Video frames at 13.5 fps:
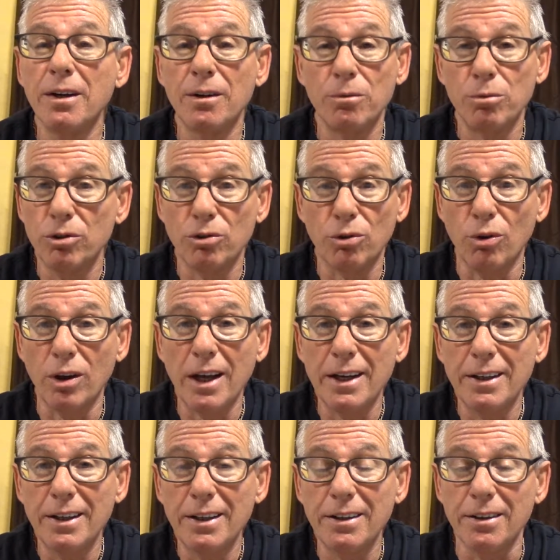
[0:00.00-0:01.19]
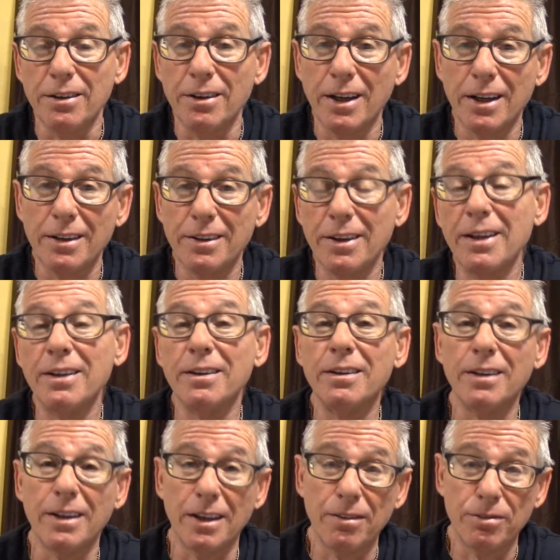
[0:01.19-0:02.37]
was all I needed. And
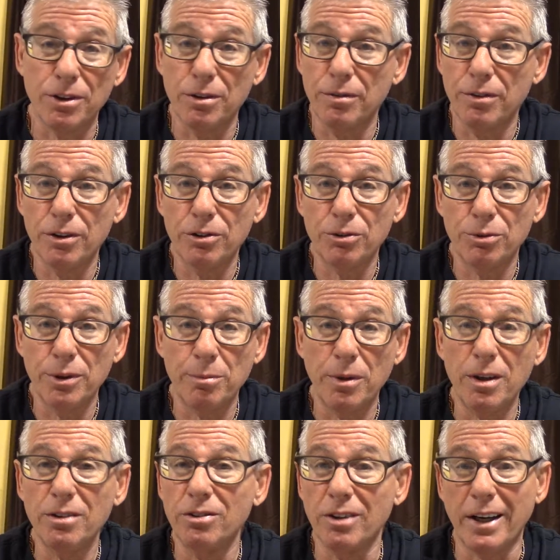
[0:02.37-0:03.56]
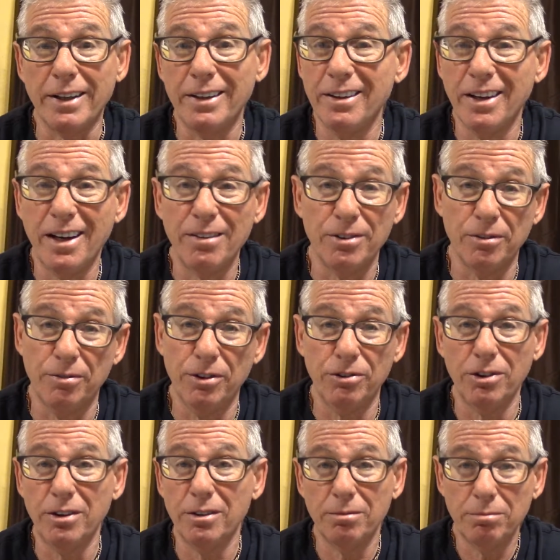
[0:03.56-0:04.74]
then after the first 3 months, I didn't have to
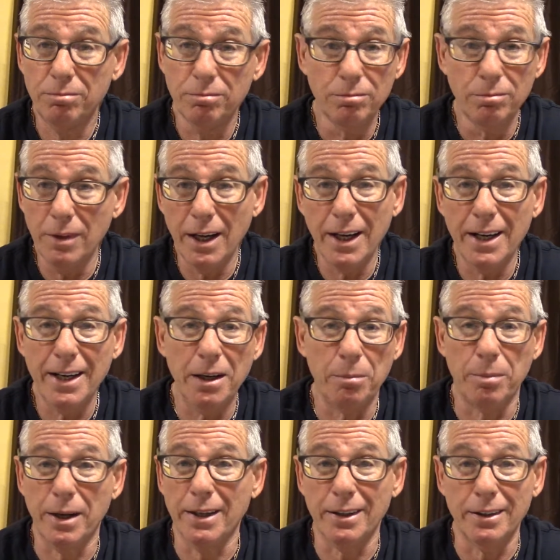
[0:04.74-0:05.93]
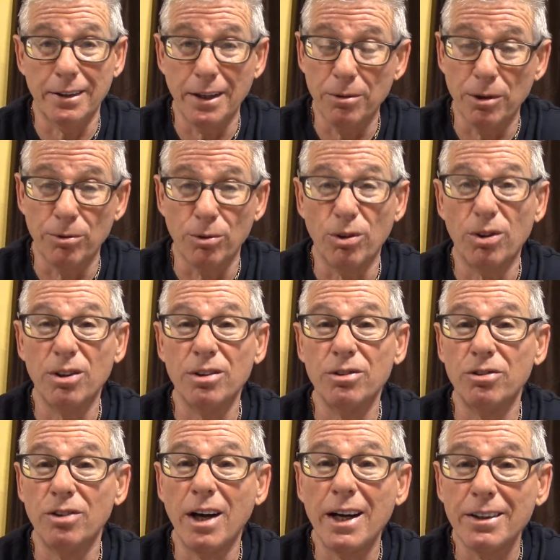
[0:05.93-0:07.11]
visit anybody. They were all
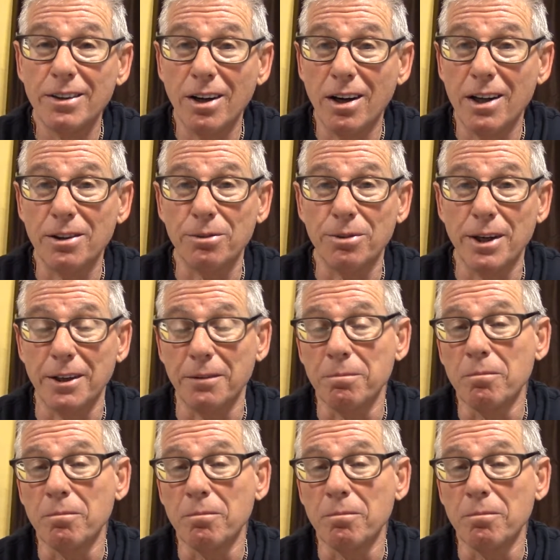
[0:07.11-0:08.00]
signed on already.